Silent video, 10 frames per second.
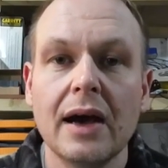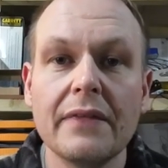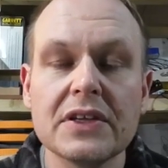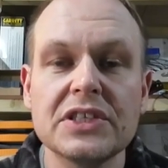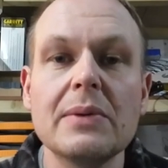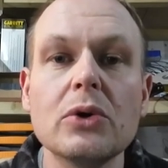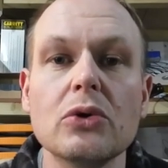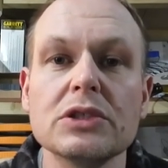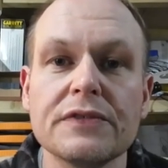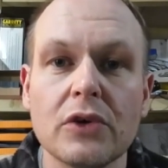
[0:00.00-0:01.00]
And the same
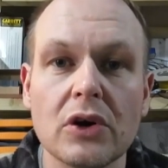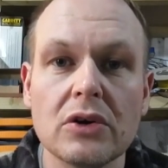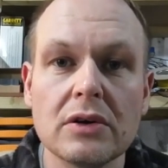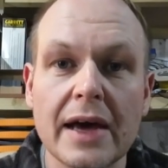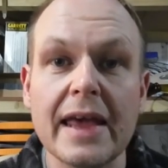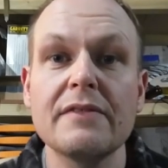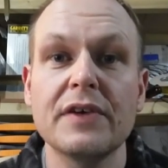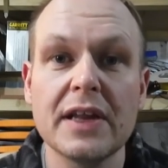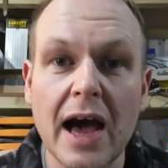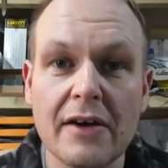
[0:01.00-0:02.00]
goes for an
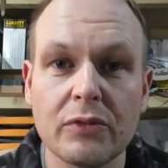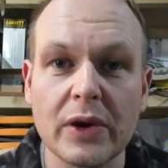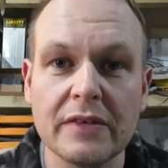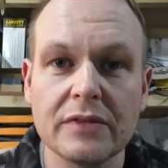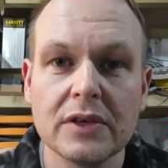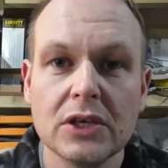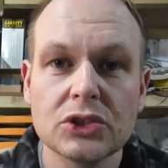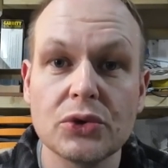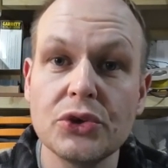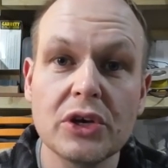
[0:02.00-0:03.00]
end-fed half wave.
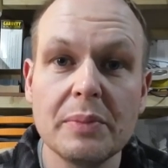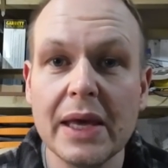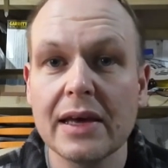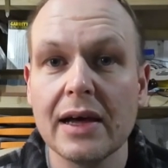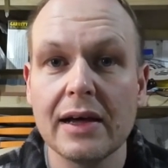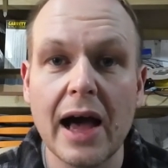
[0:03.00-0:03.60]
So you could make a